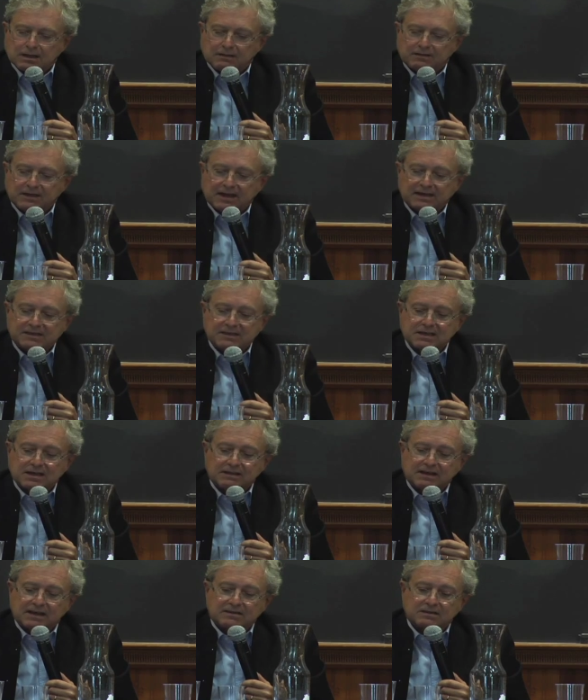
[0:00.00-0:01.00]
the idea
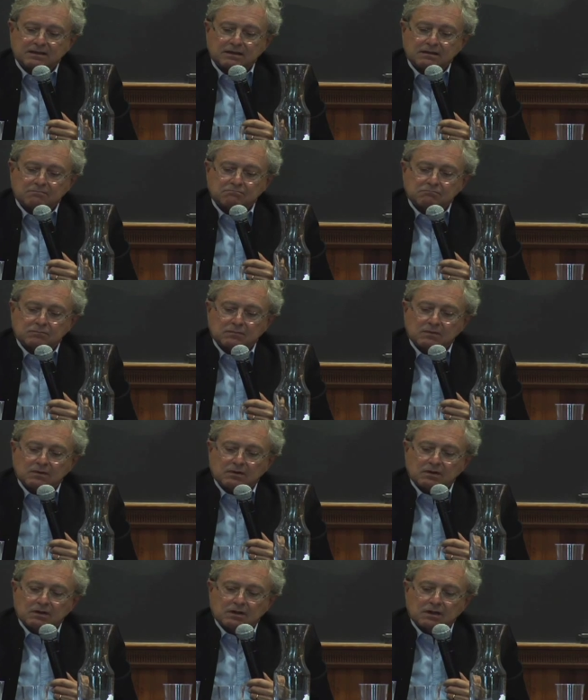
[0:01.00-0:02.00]
that
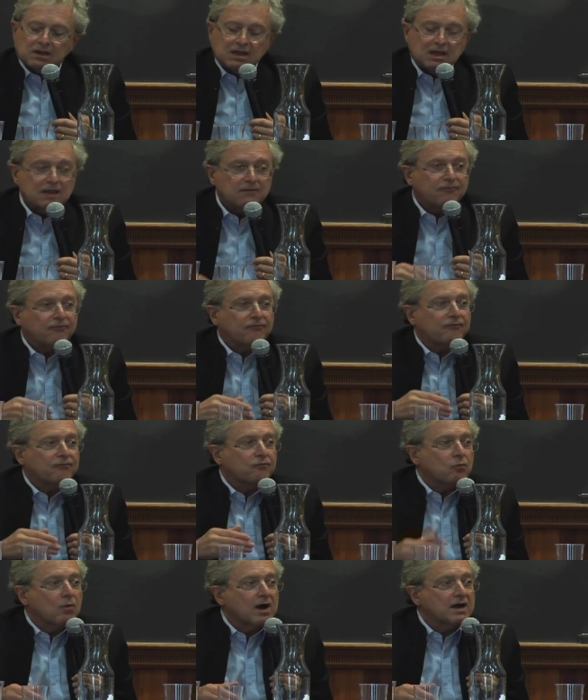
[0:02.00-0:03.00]
if
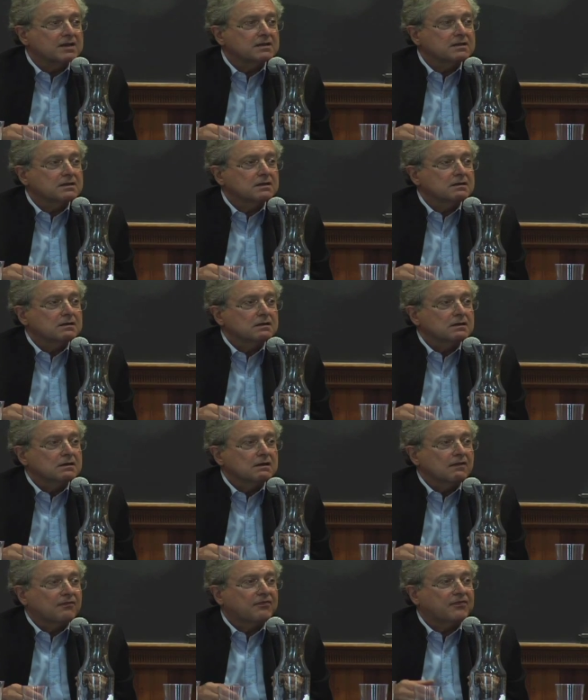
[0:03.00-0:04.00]
one
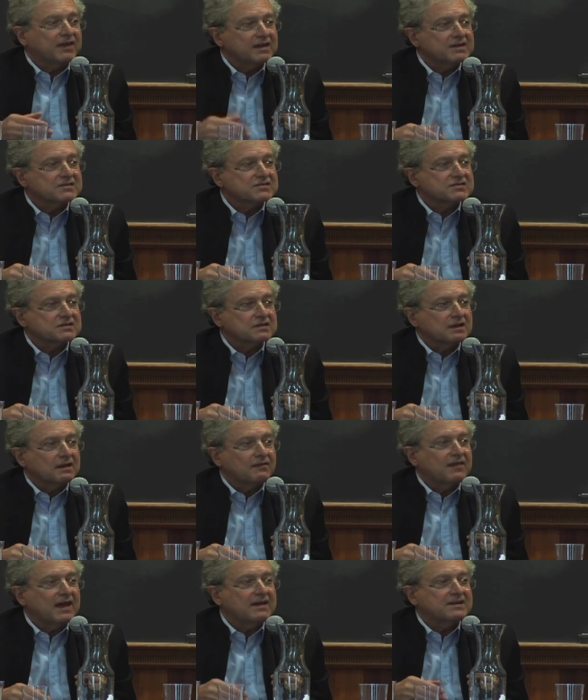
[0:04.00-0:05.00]
thinks
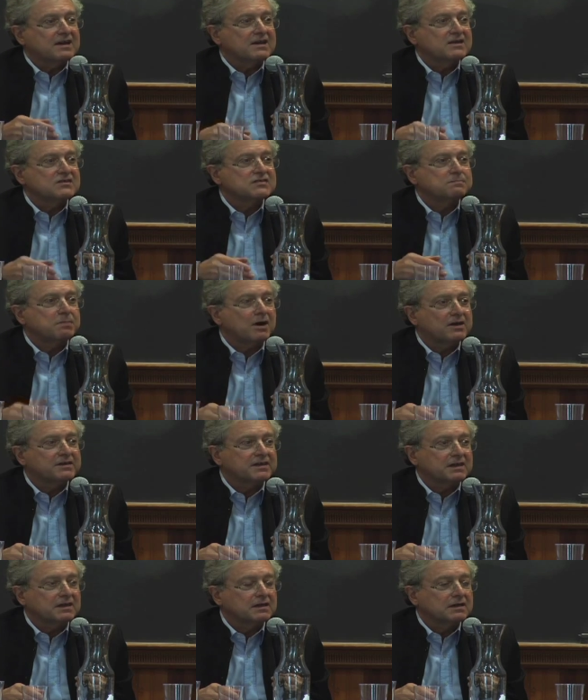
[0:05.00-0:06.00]
that his body